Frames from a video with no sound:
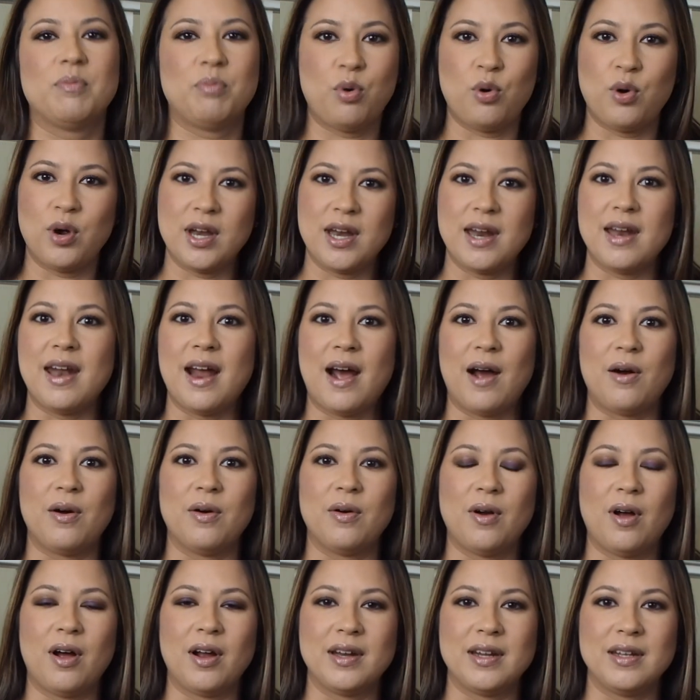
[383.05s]
pointed
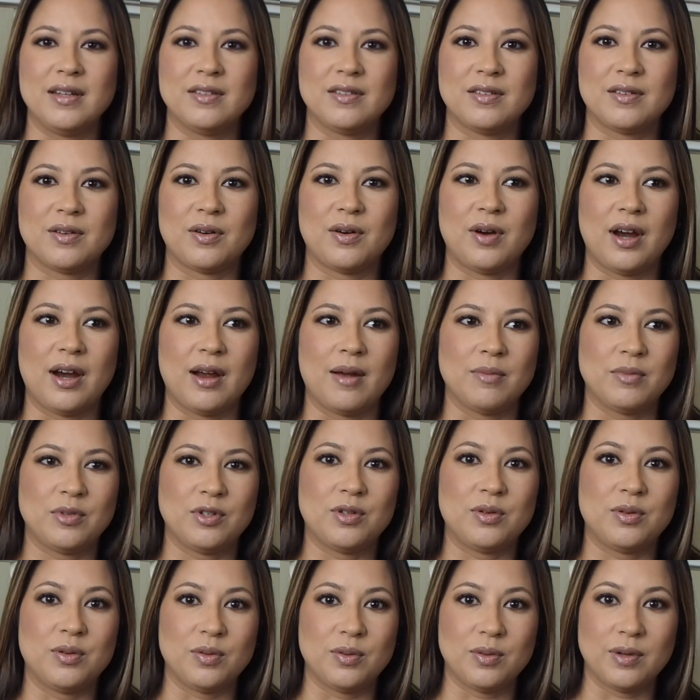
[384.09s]
out on Instagram
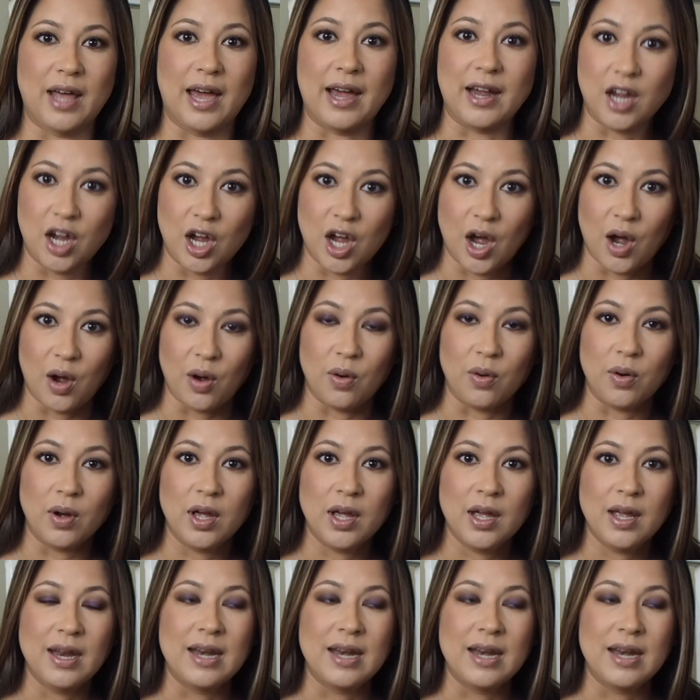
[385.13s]
to let go.